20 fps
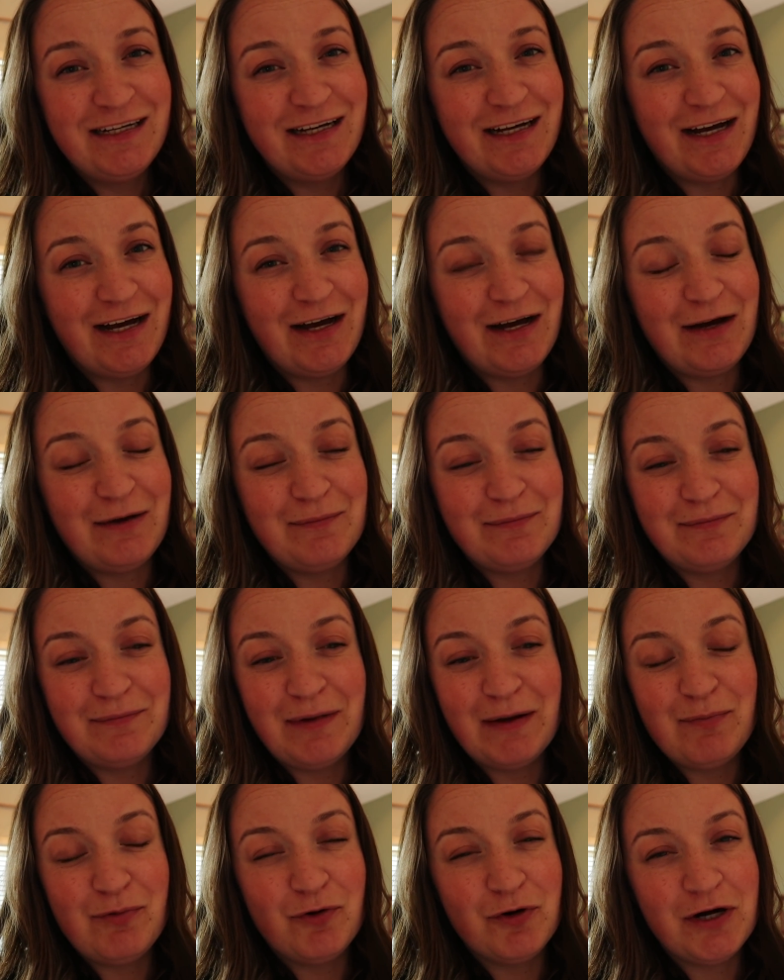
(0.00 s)

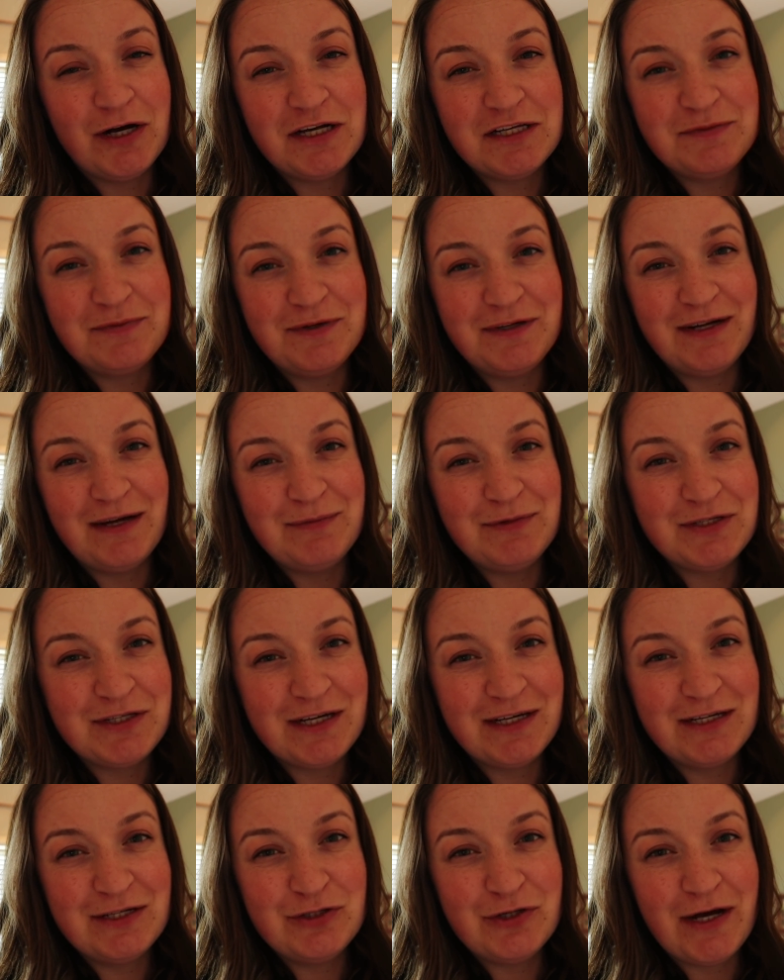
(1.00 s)
My poor husband, I'm just
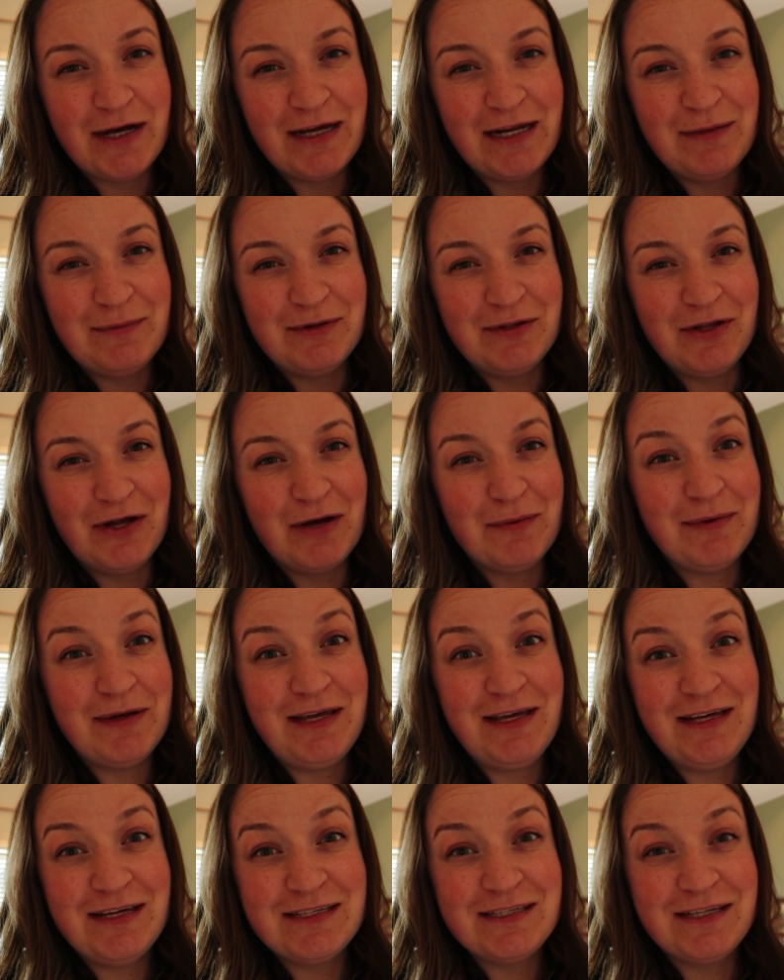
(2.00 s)
kind of dragging him along, but
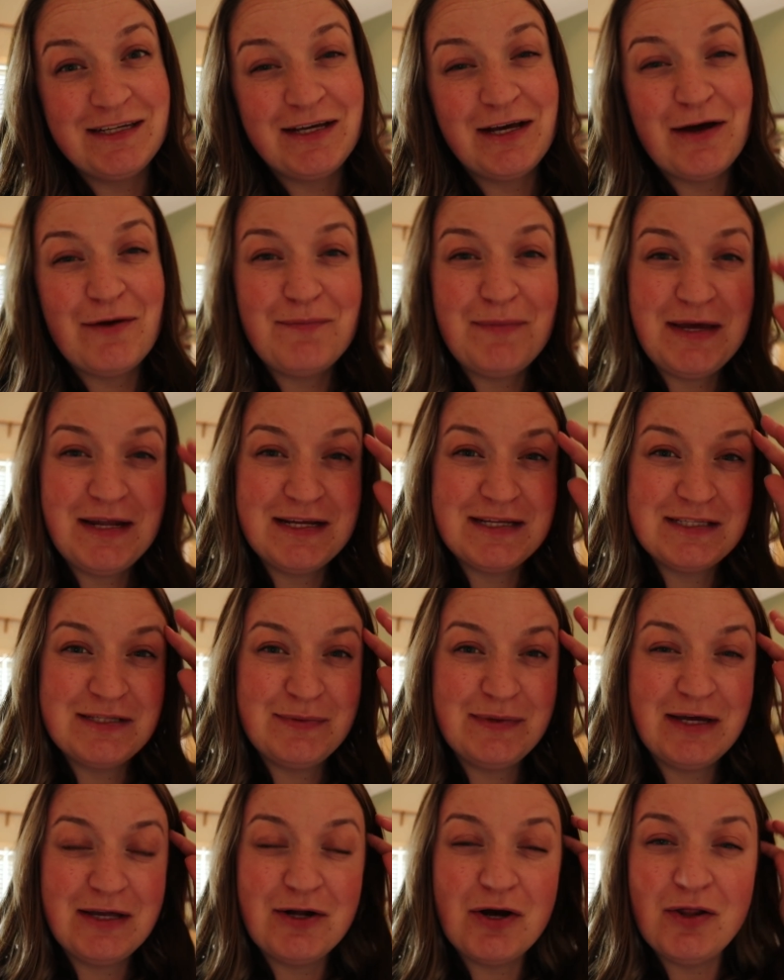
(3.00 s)
he is going to come meet us so
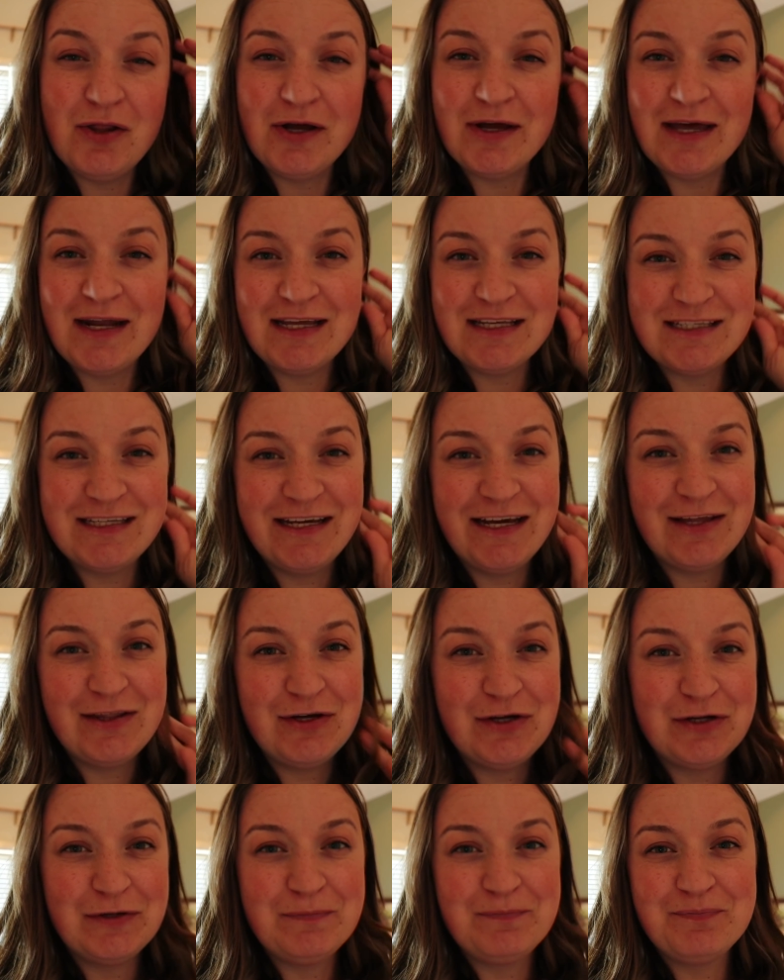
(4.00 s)
we can all look at it
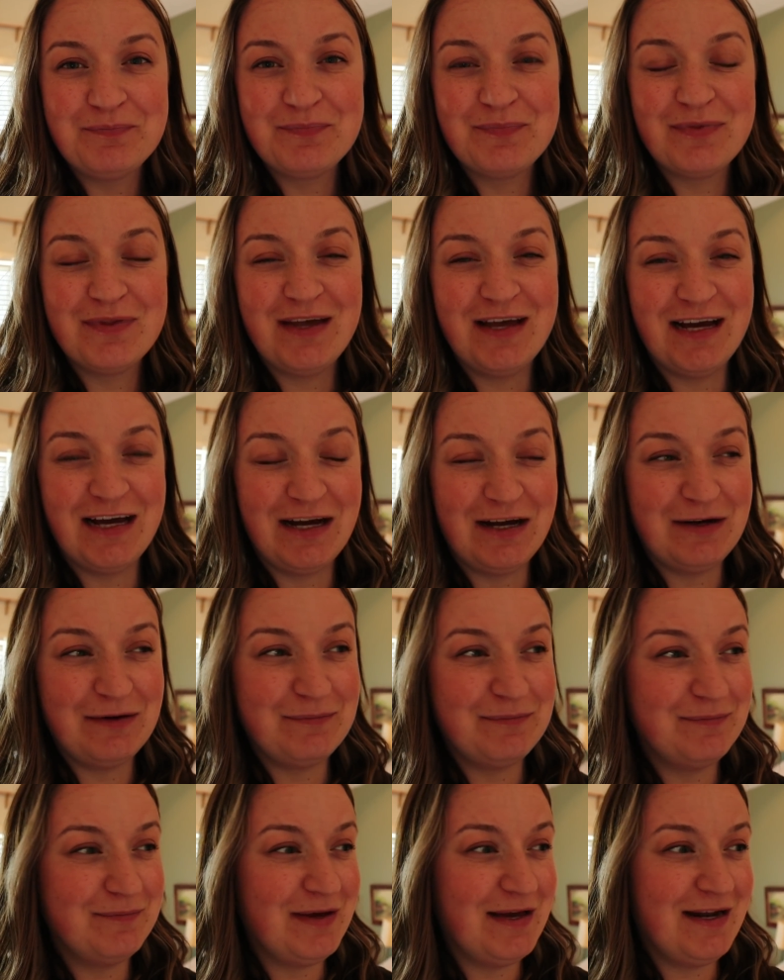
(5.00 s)
together.
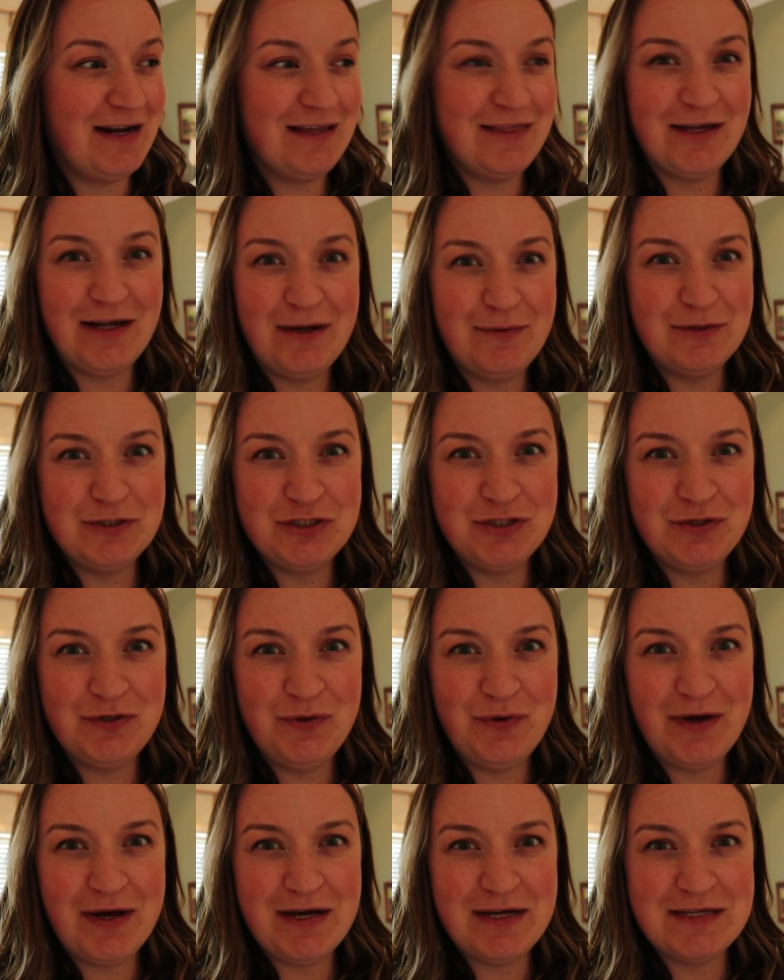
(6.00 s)
And I thought I would show you
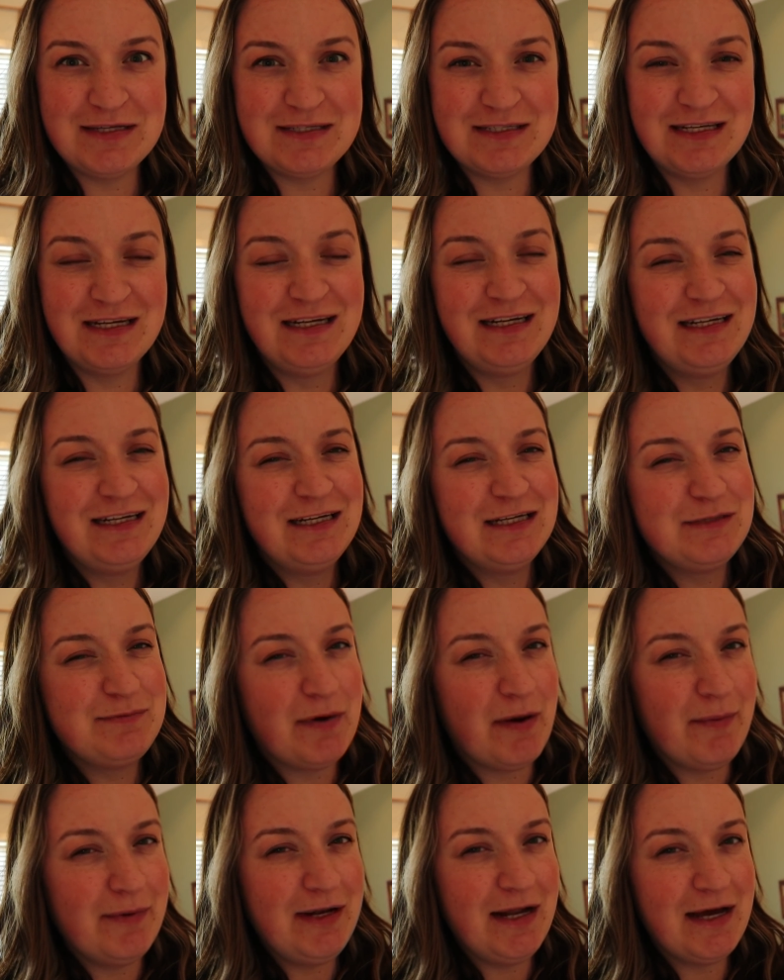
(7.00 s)
guys. It's
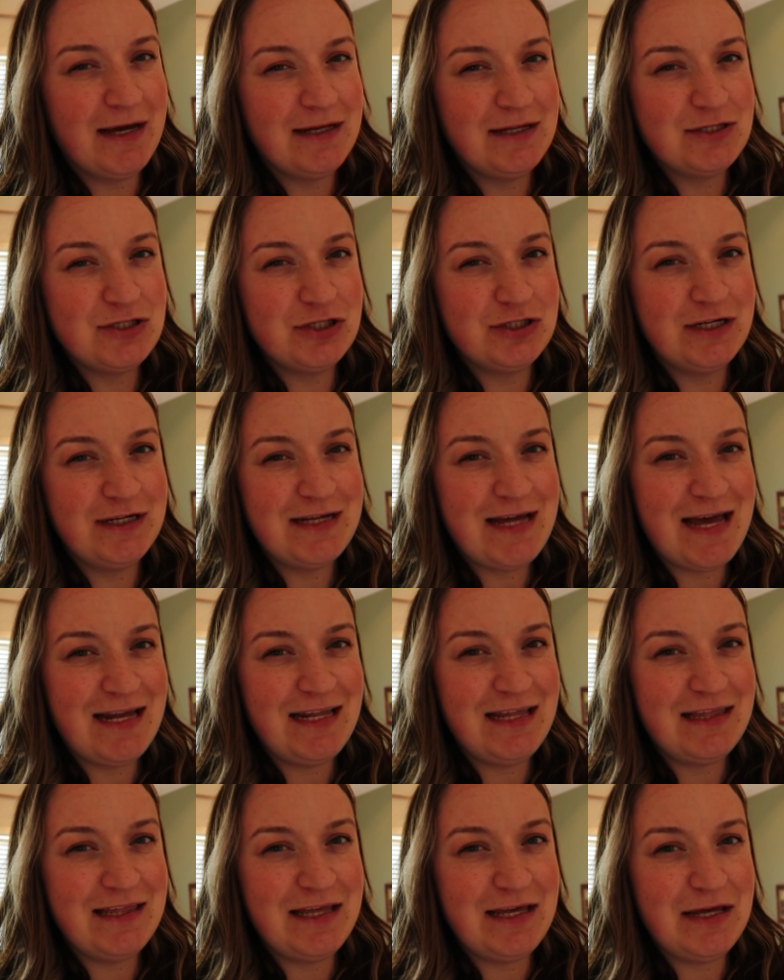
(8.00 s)
probably not going to turn into
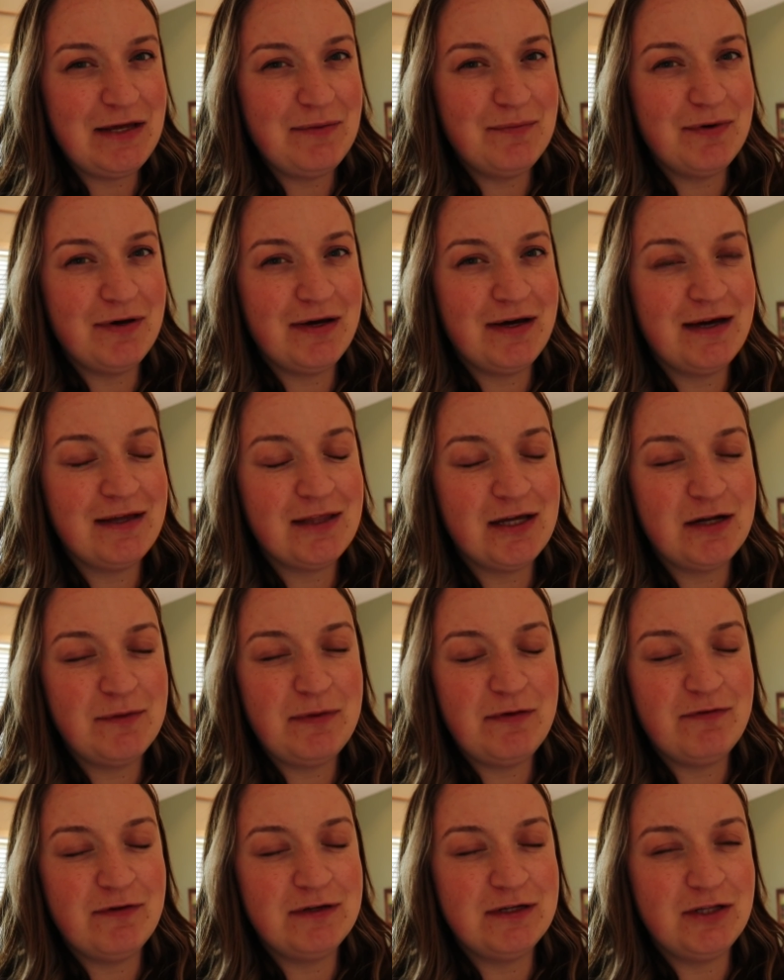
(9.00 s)
anything, but I thought it'd
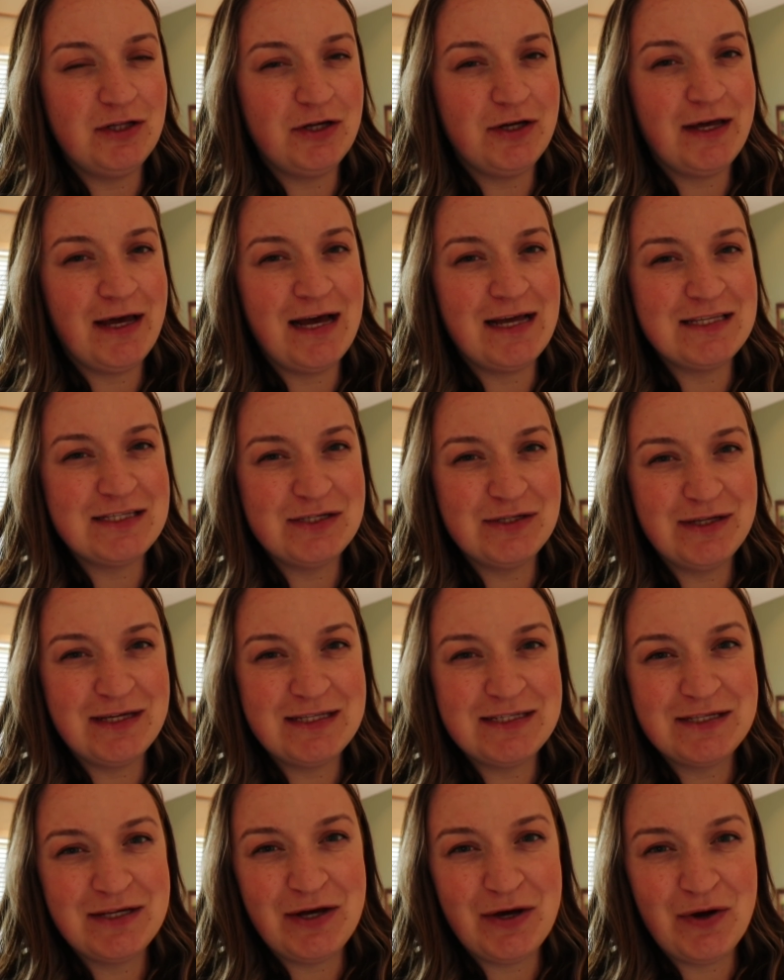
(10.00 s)
be fun to look at. So
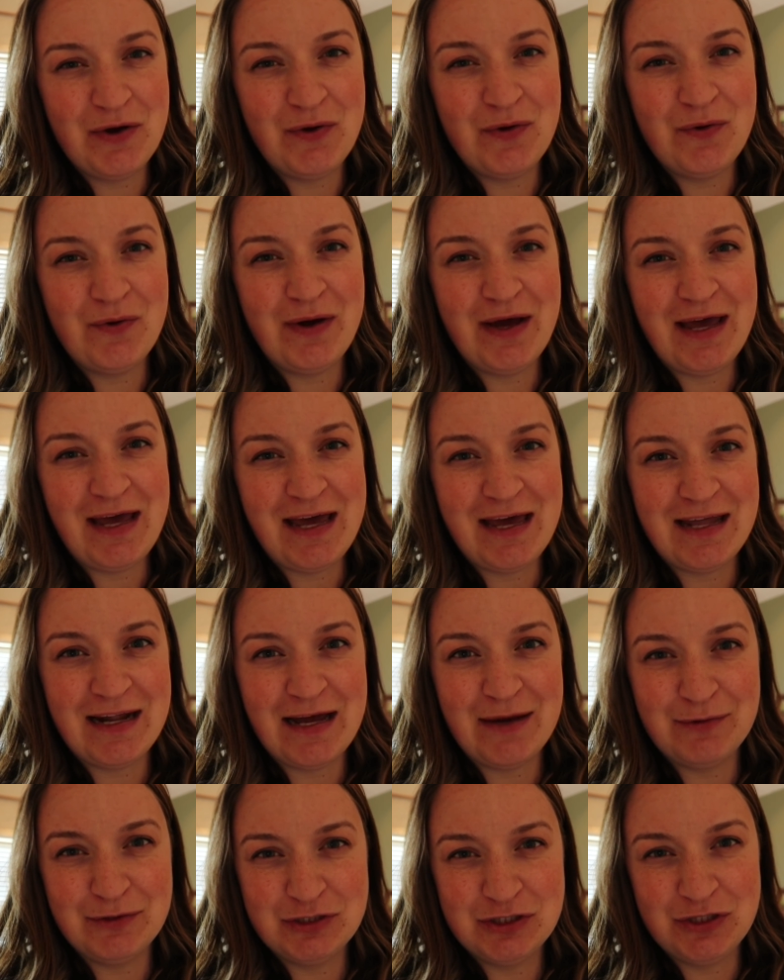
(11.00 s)
let's go and I
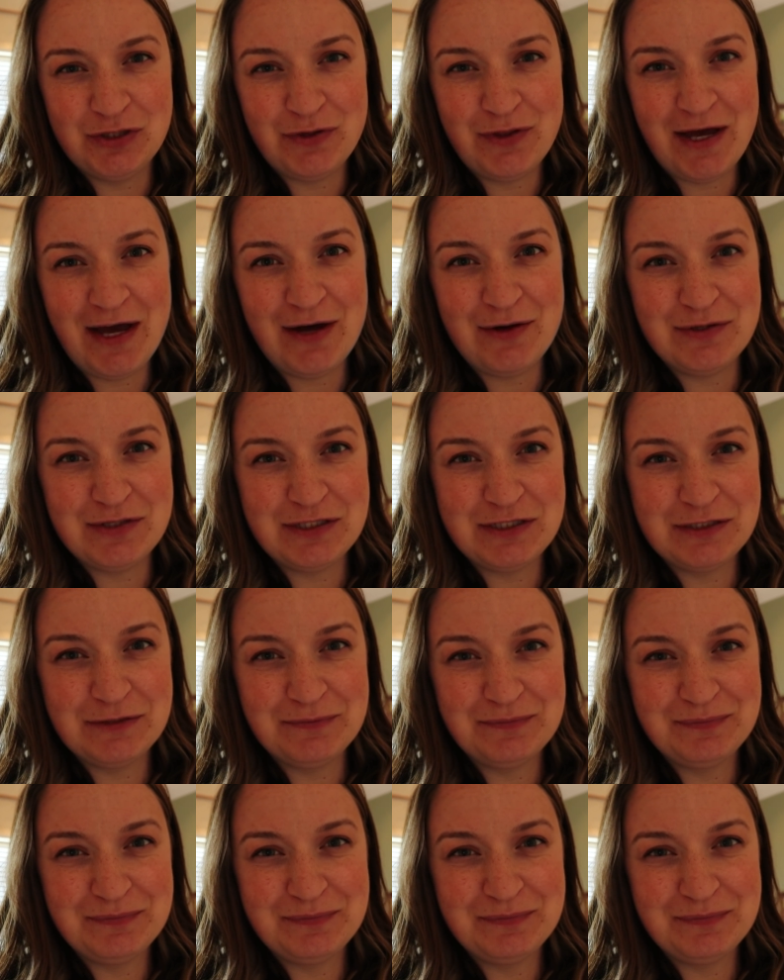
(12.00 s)
will show you the house.